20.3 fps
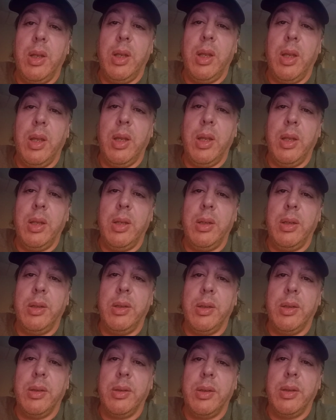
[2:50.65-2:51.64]

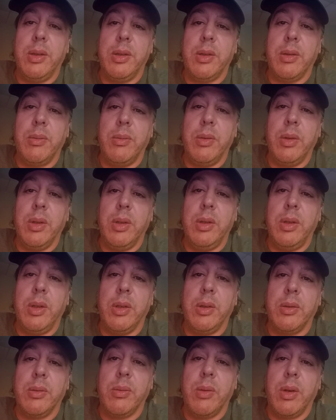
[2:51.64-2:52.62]
And the system really
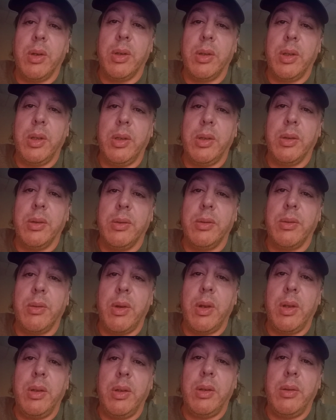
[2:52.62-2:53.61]
does work. It goes
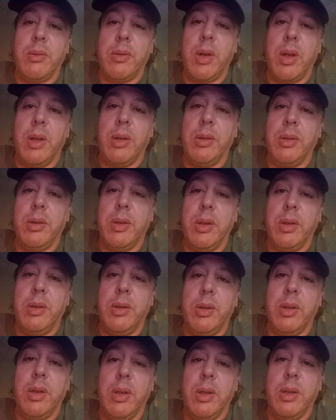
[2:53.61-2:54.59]
round and round,
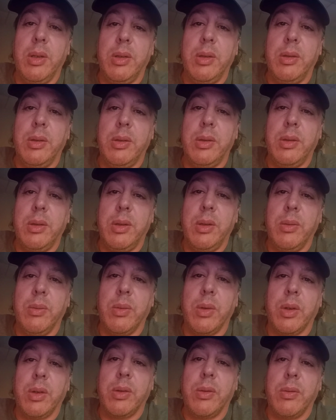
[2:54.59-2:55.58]
and it
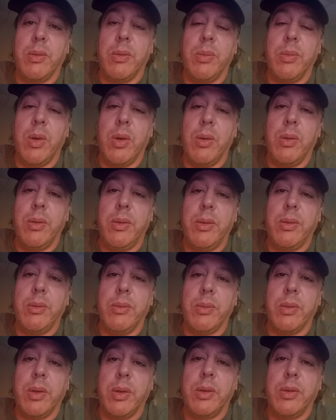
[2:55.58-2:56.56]
works for both. It
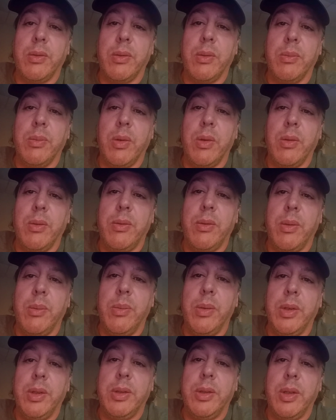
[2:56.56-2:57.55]
works for both the
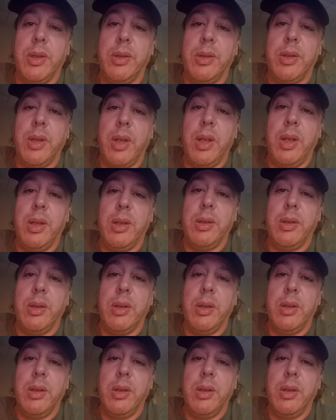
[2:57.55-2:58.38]
business and